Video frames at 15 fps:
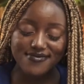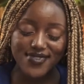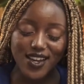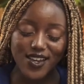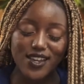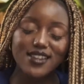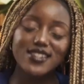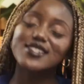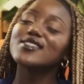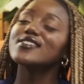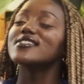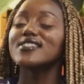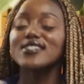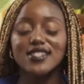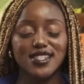Okay, so
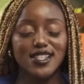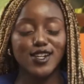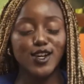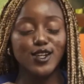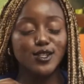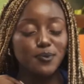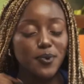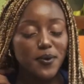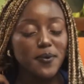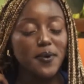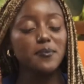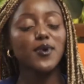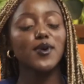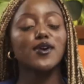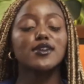this is the last poem I'm
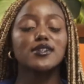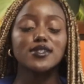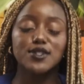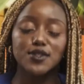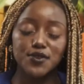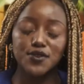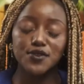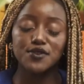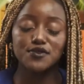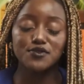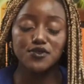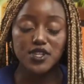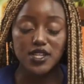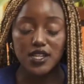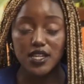going to
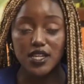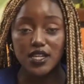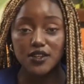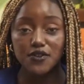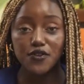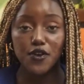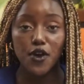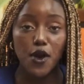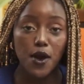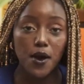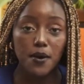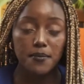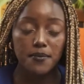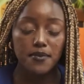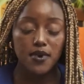read
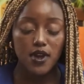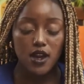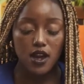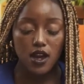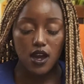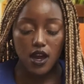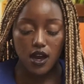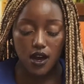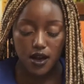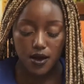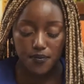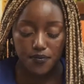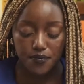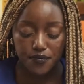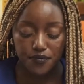from
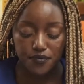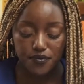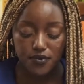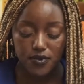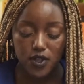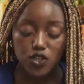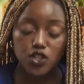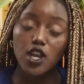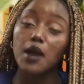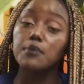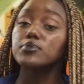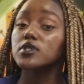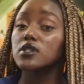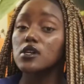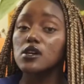the
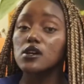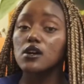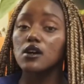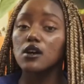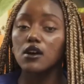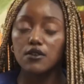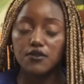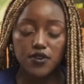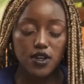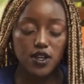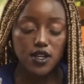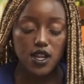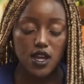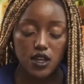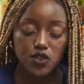chapter of
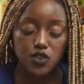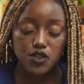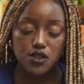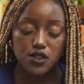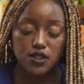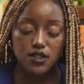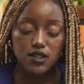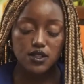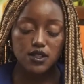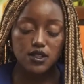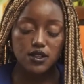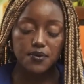Connections.